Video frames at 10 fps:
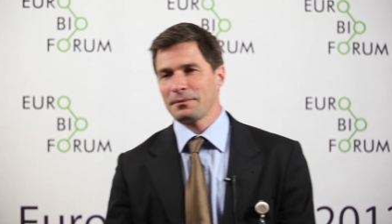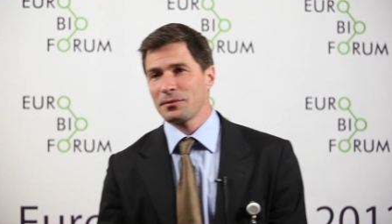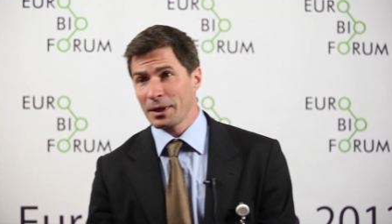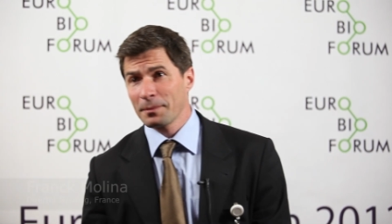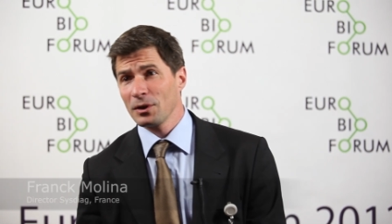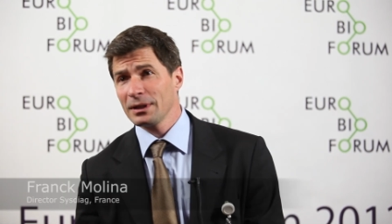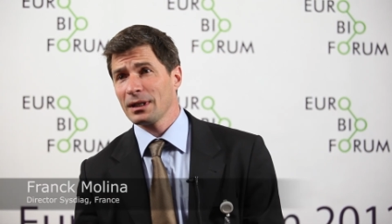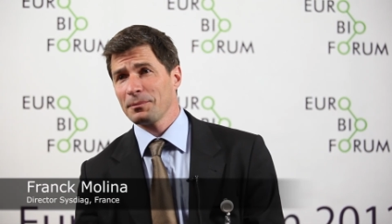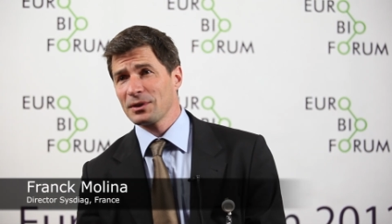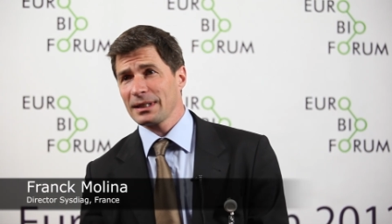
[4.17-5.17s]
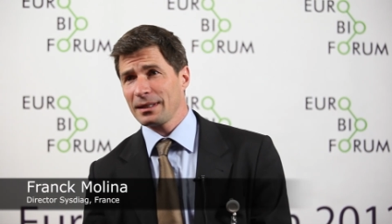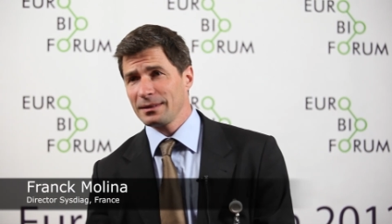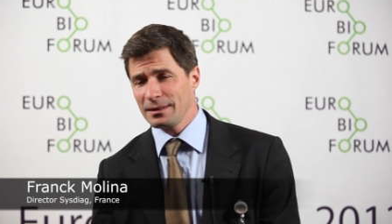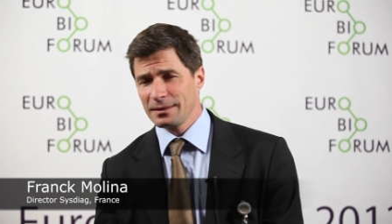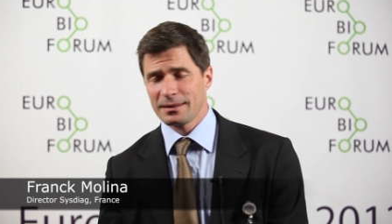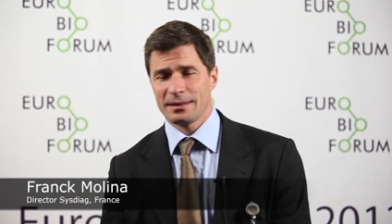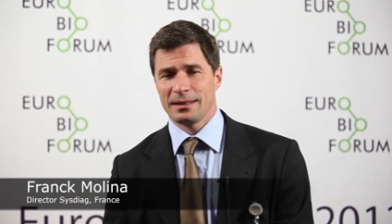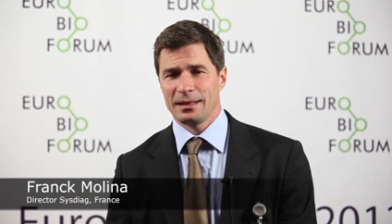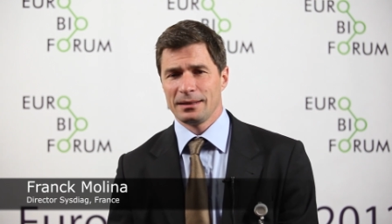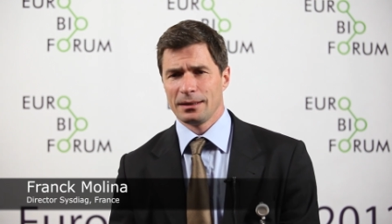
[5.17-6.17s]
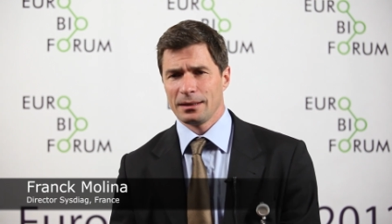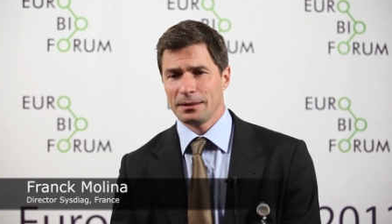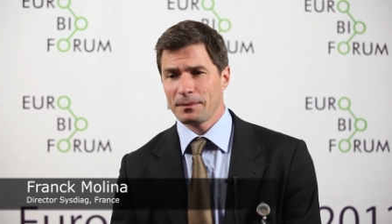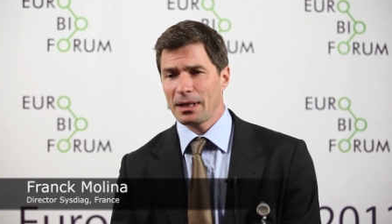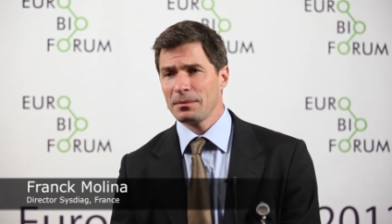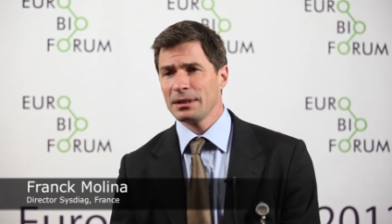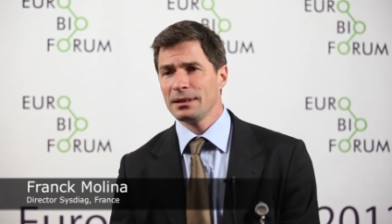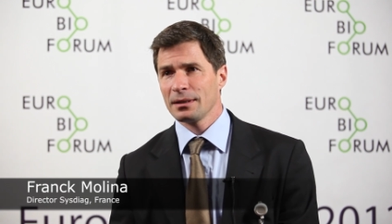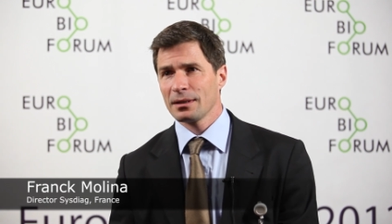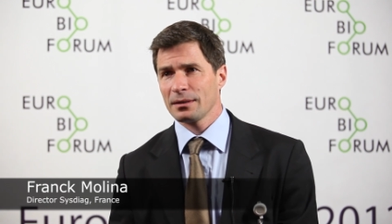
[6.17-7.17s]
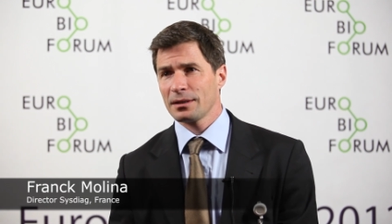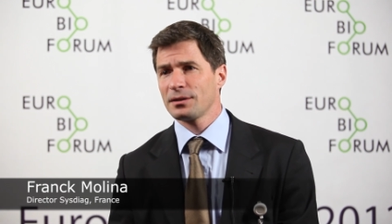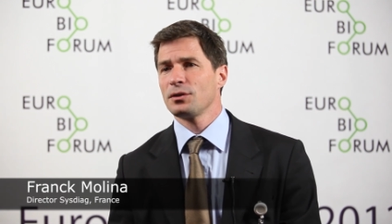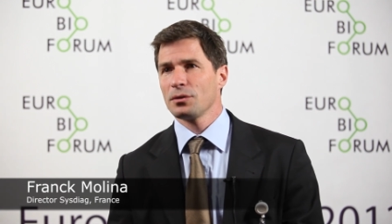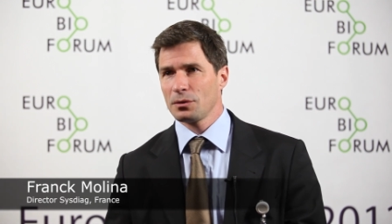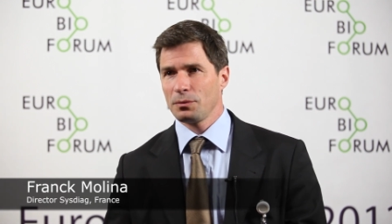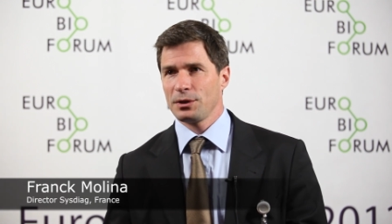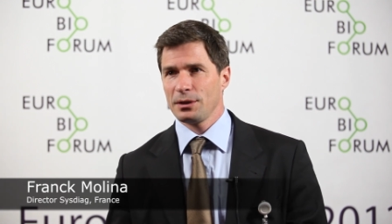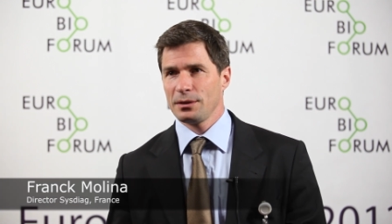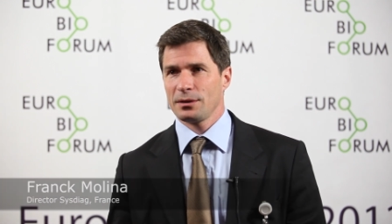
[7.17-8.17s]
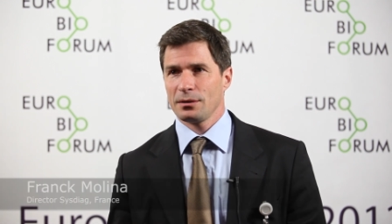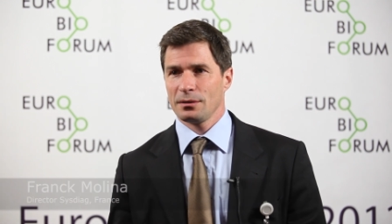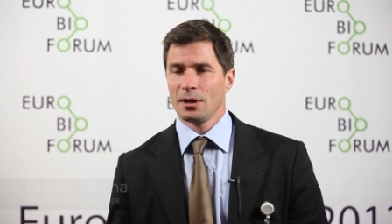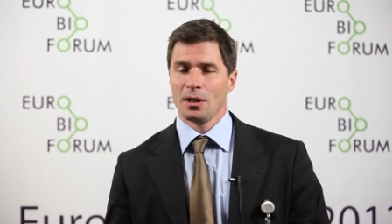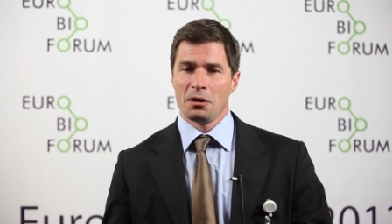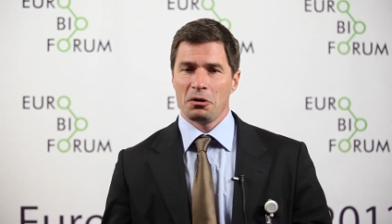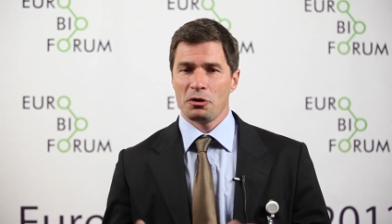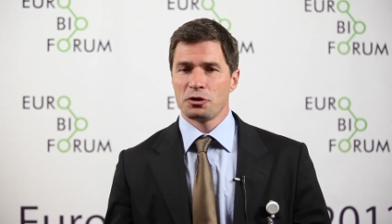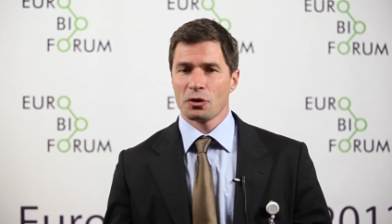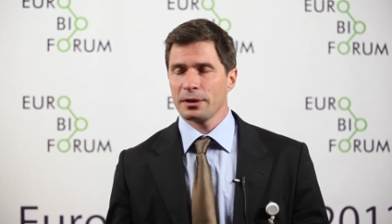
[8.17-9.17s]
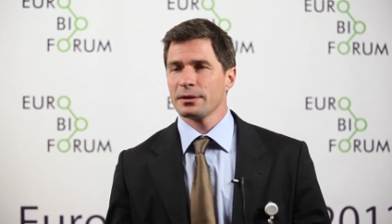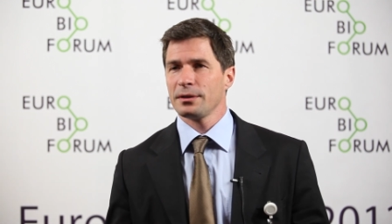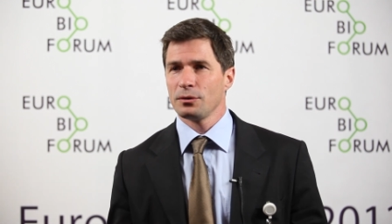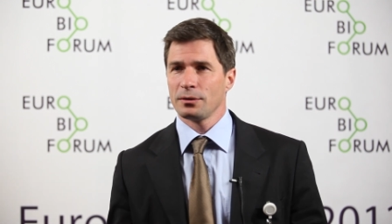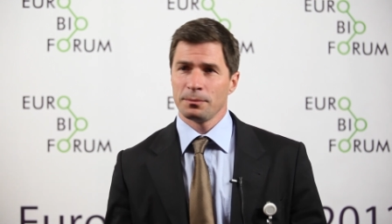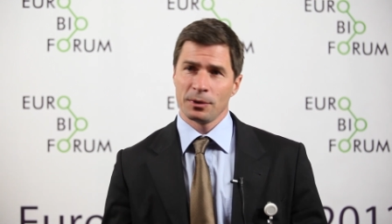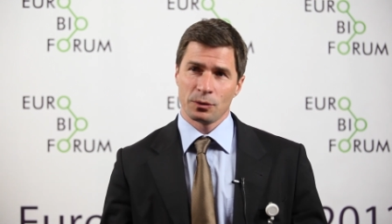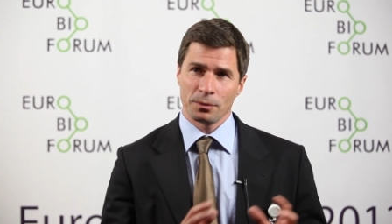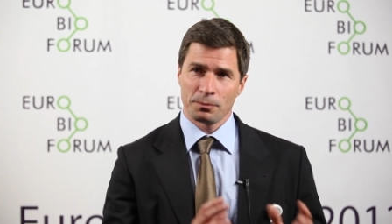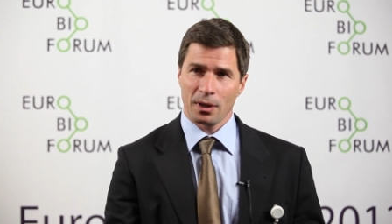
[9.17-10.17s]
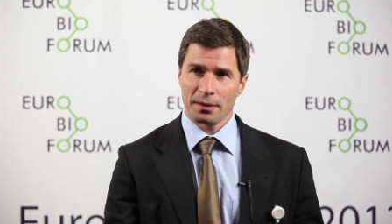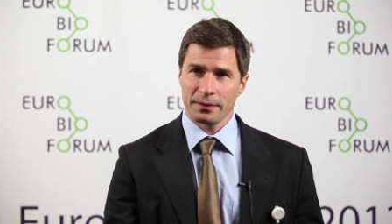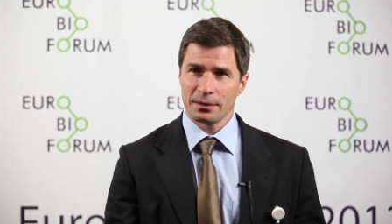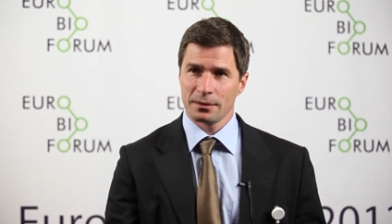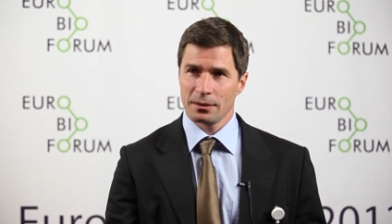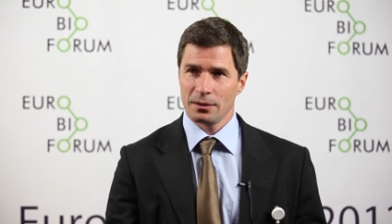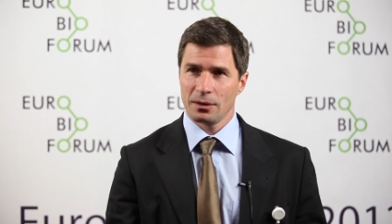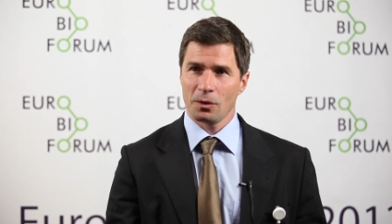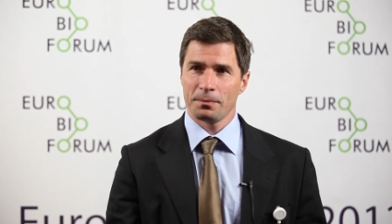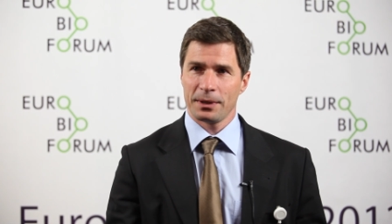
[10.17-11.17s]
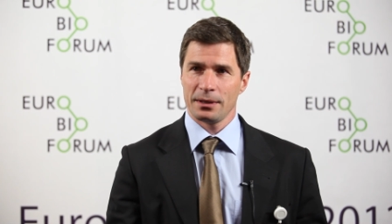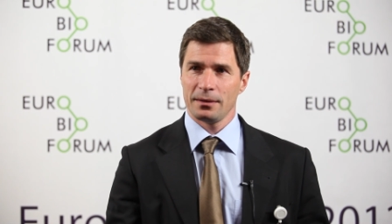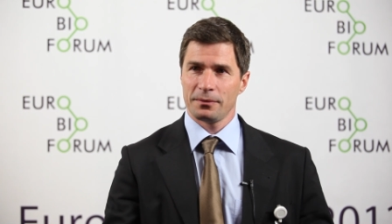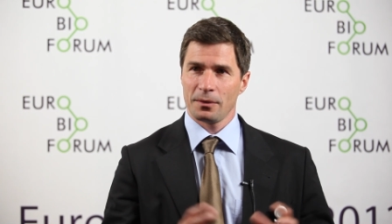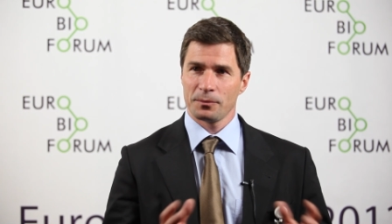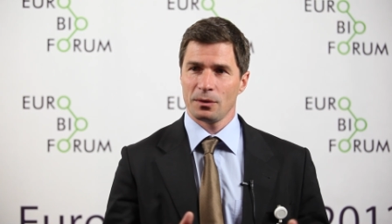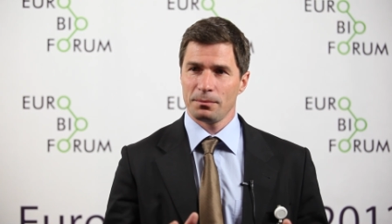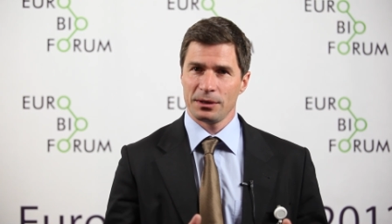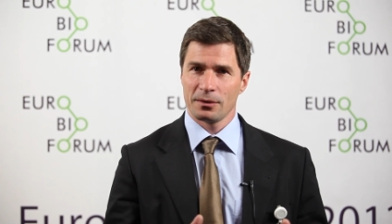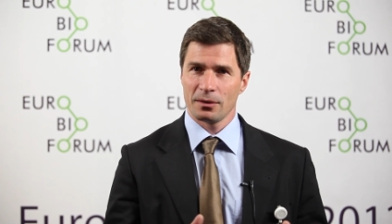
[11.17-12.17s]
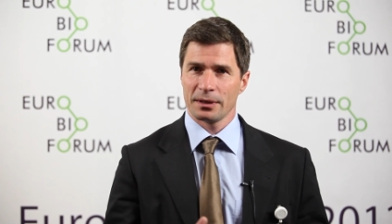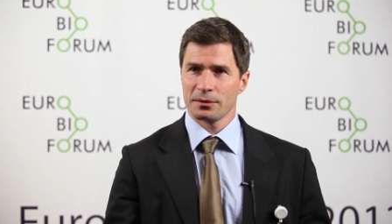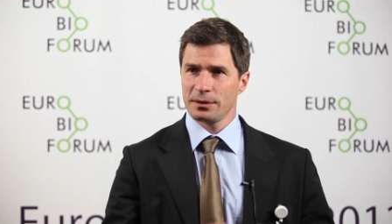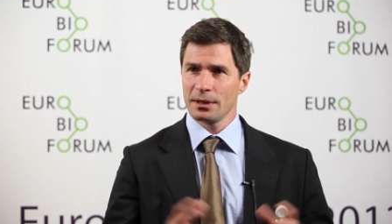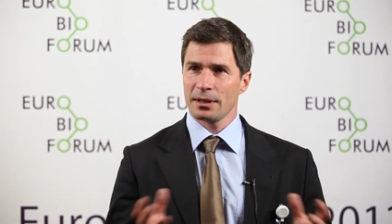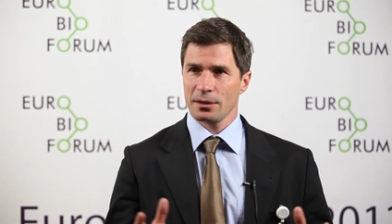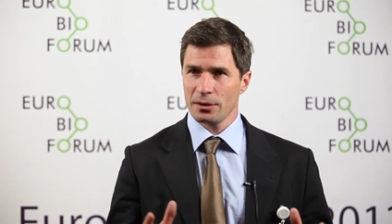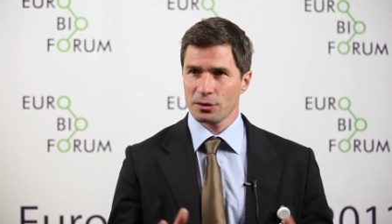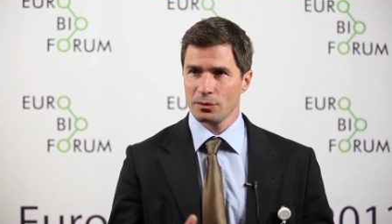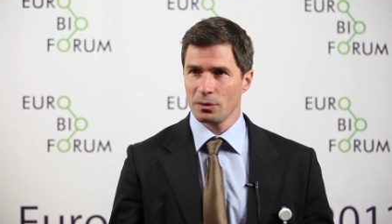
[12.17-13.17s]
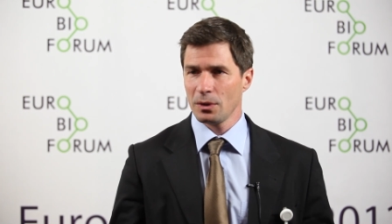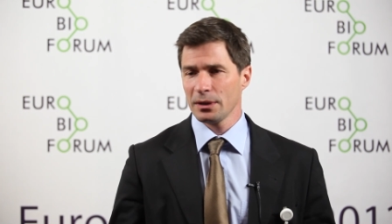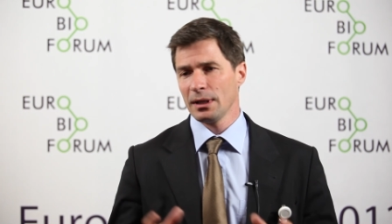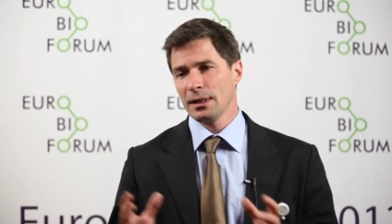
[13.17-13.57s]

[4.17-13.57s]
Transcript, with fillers: Frank Molina, I'm a scientist, and I'm leading an institute which is a joint institute in between private company from the medical diagnostic, international one,